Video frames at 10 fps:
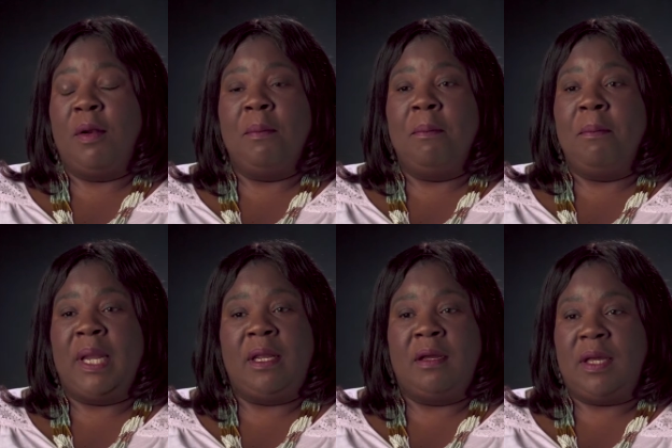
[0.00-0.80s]
on
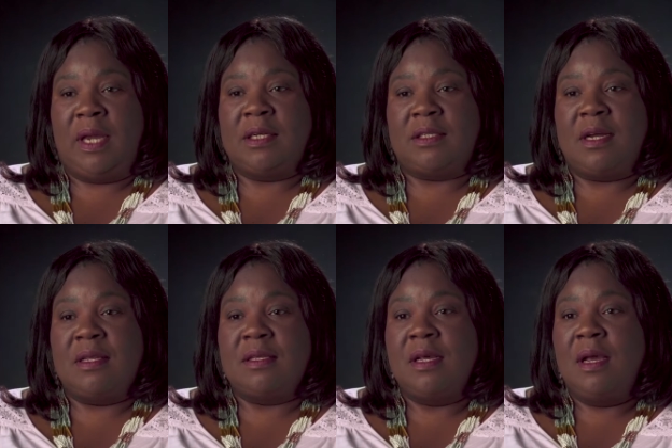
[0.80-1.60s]
many
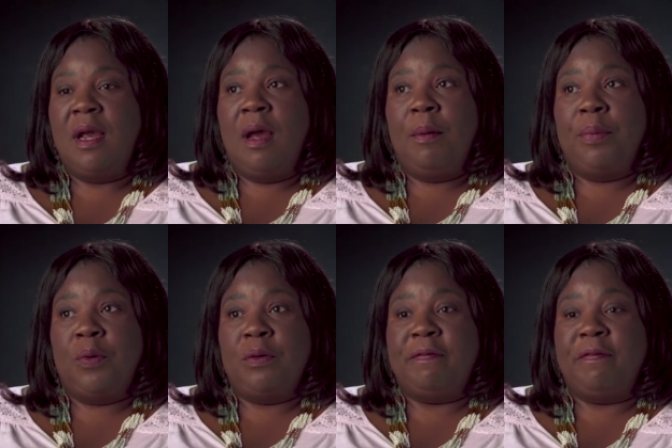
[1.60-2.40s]
occasions,
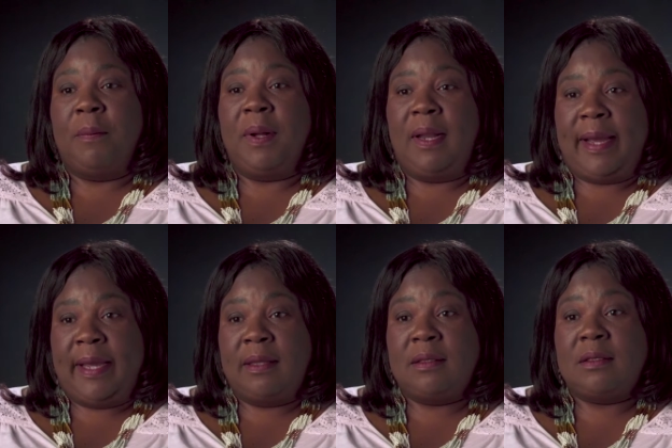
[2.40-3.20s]
both from
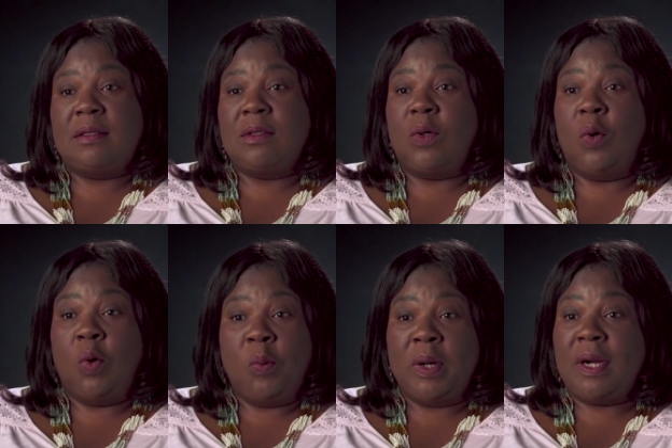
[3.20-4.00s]
clients,
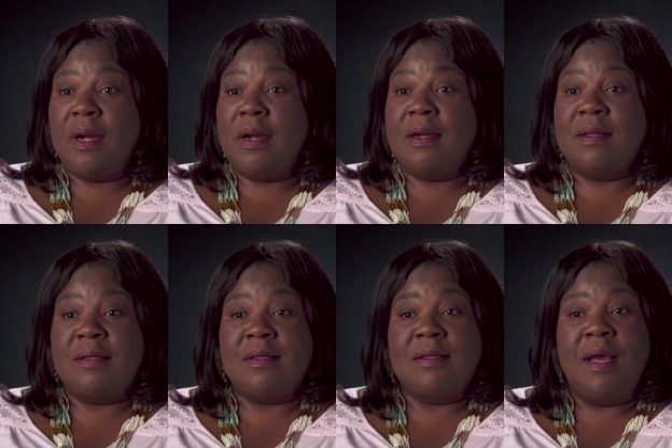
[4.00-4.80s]

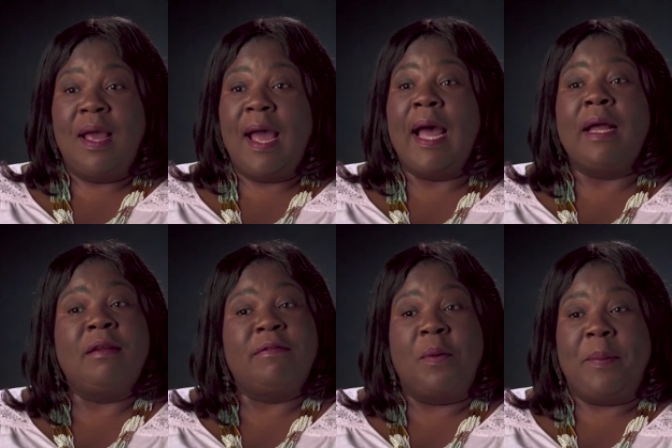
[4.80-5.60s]
co-workers,
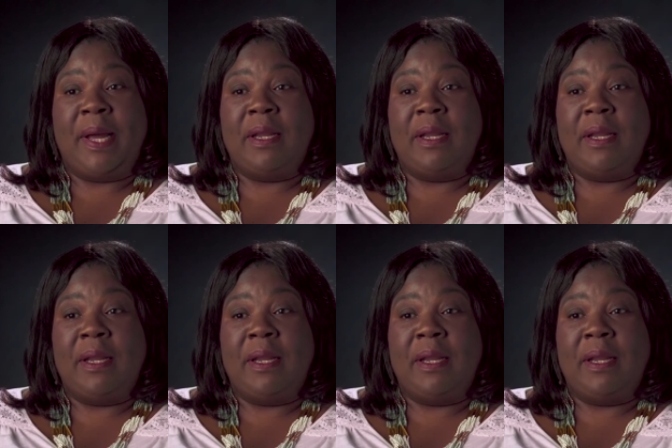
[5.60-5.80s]
and from